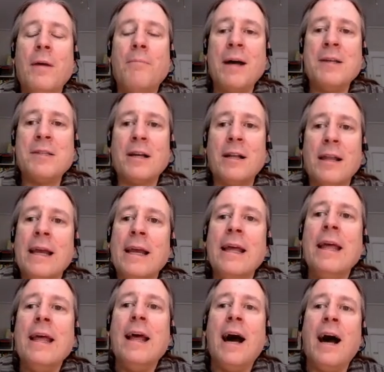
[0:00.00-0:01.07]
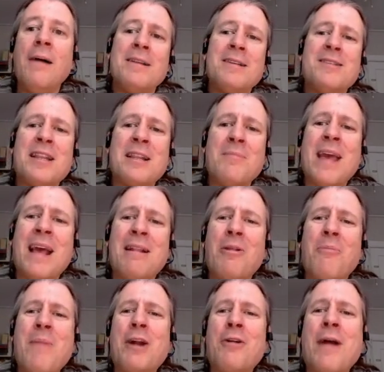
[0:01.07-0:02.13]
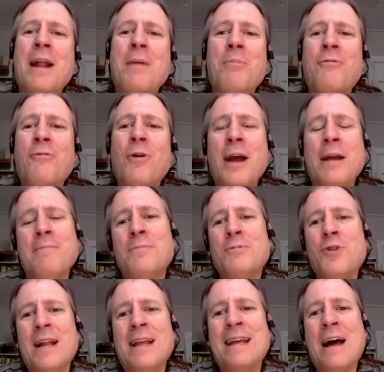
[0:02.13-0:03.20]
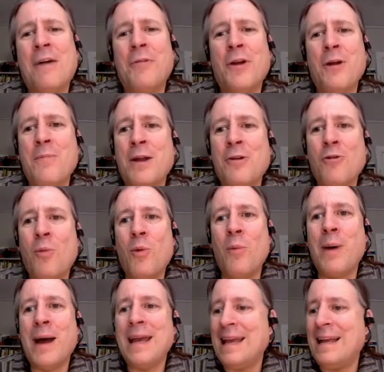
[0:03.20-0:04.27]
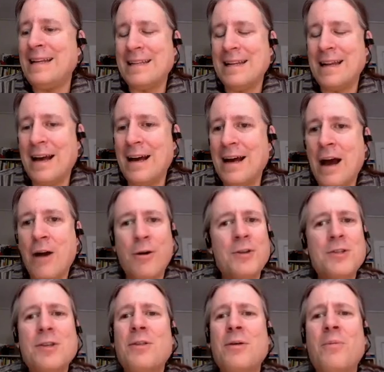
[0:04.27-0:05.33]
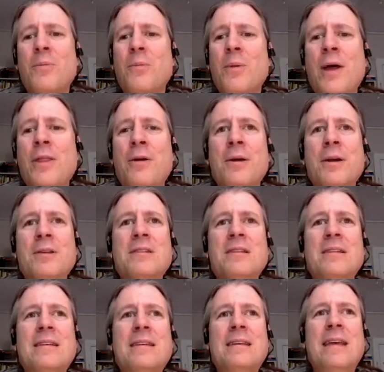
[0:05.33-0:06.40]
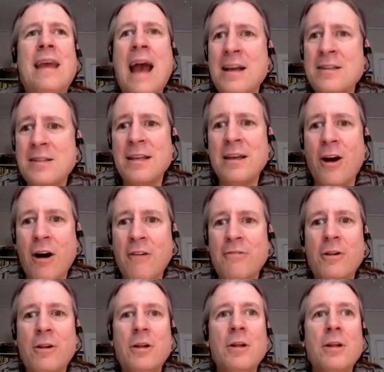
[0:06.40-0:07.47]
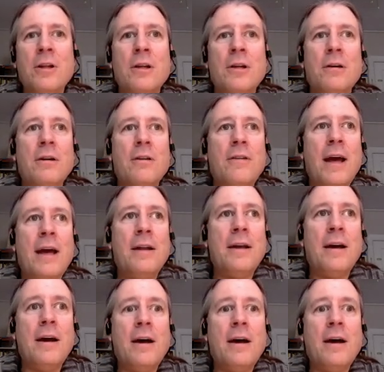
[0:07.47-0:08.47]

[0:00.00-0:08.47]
bicycling, I'll just let them get a little better at it before I try to get out there at my normal biking hours. The weather is ghastly awful. We've had